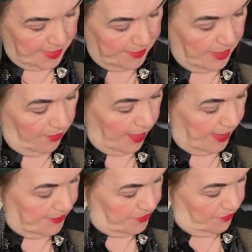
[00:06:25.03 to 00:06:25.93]
Now,
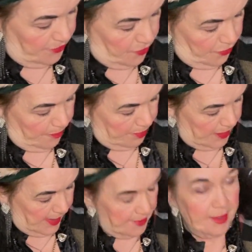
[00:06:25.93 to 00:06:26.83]
I don't know the
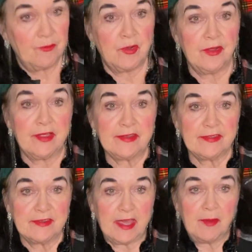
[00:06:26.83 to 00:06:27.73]
plaid I'm wearing
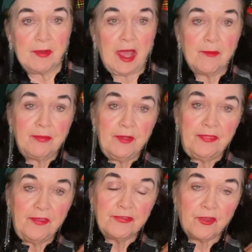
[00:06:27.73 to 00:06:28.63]
today, but I put
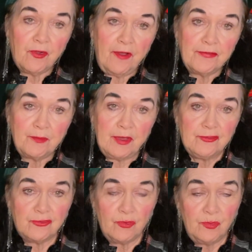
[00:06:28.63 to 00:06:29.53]
this across my
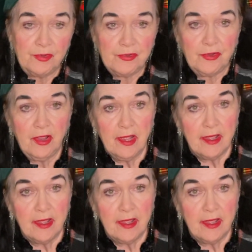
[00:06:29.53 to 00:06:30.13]
shoulder.